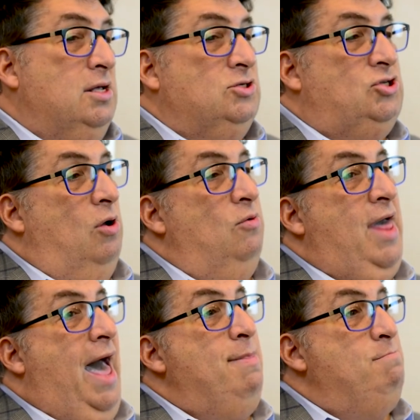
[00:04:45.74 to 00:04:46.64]
so
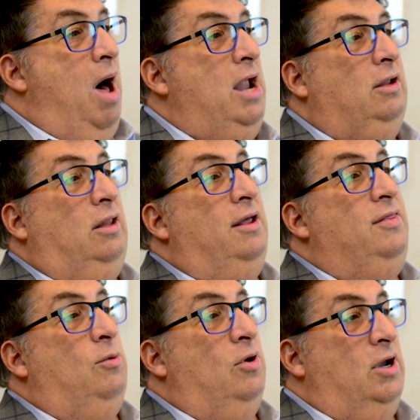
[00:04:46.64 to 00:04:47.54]
that model, I
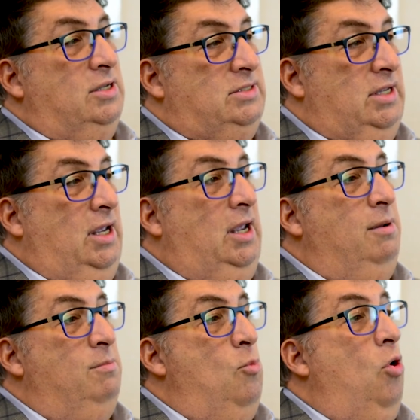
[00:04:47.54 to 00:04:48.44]
think we're gonna
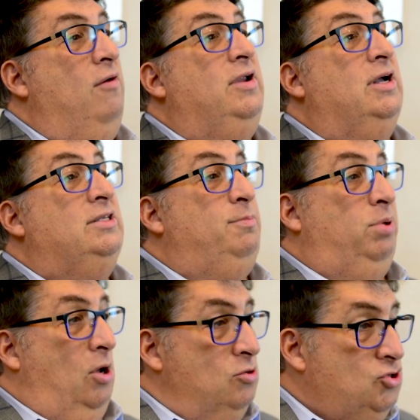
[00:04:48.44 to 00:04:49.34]
see more of an
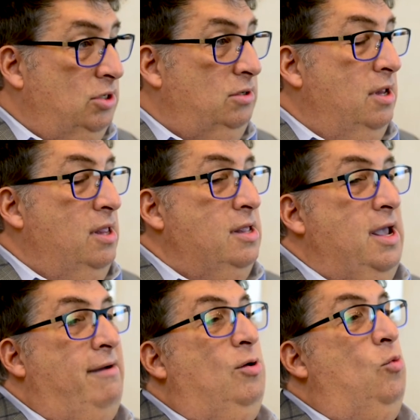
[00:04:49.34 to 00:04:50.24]
explosion.
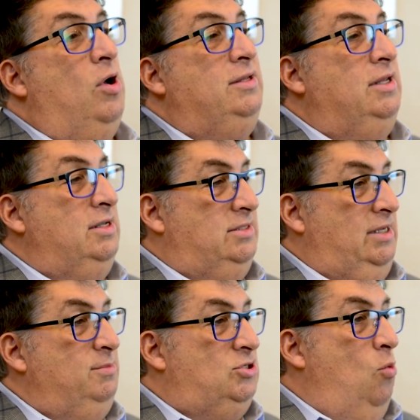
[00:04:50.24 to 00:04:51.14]
Everyone it
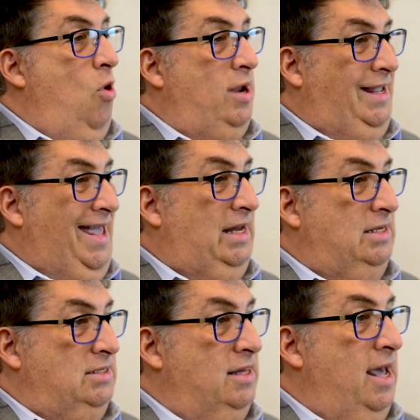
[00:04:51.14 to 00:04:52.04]
seems to wanna get
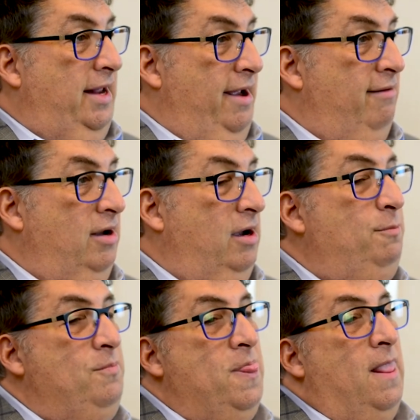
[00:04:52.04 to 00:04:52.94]
into that area.
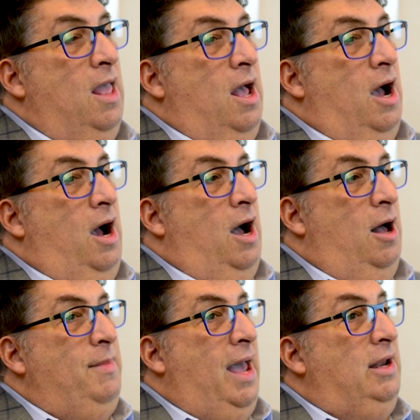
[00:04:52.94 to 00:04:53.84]

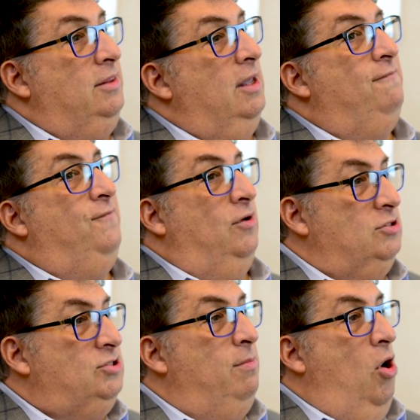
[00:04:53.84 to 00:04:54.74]
Um, and I think
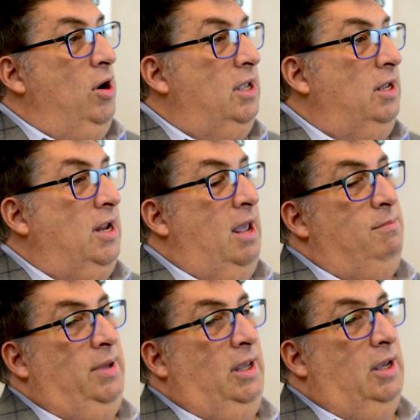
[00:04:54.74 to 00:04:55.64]
first to market
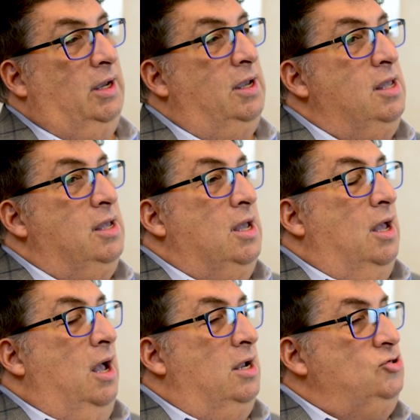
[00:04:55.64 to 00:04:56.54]
and being
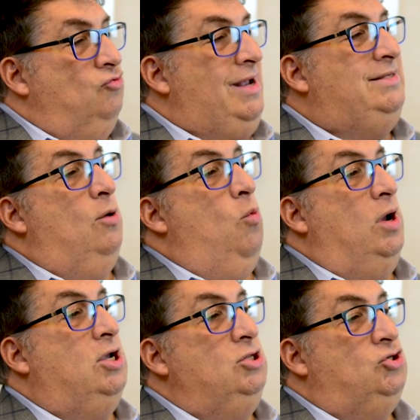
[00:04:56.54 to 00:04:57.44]
addressing
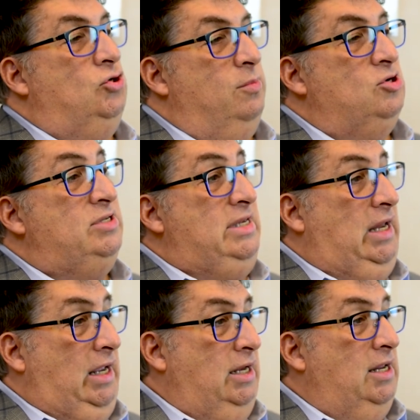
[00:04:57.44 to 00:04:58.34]
what consumers
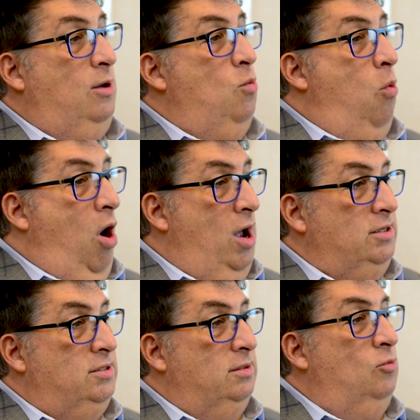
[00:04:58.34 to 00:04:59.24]
need and
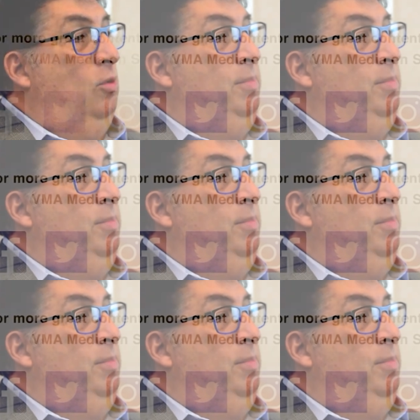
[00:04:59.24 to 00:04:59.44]
want will